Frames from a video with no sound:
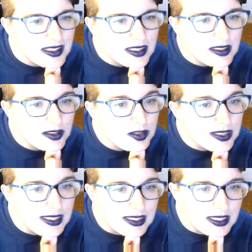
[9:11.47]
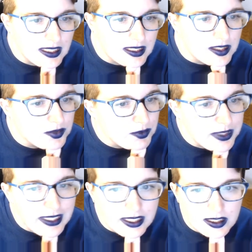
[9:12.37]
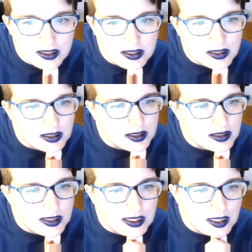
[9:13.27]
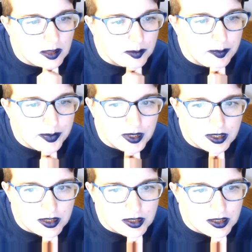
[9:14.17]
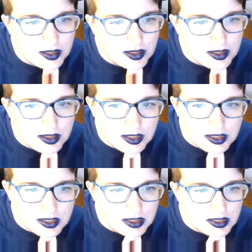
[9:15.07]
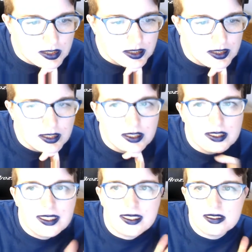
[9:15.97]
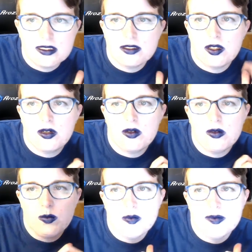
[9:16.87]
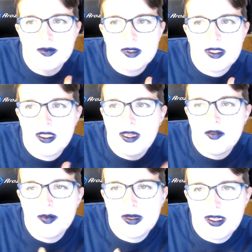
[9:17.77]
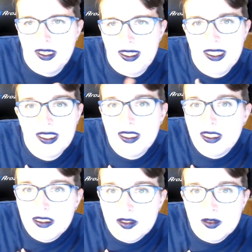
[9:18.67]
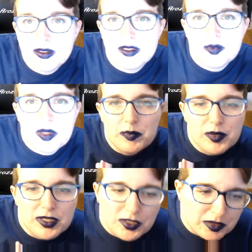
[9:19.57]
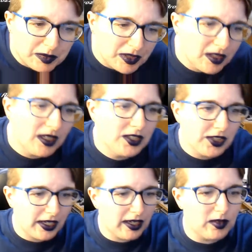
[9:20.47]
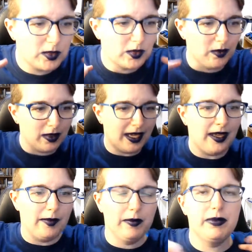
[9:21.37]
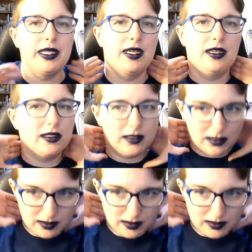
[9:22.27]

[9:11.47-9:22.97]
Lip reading: The Grey Lioness Reads, Lily the Book Nerd. Yes, so everybody who is a small BookTuber, a shout out to them because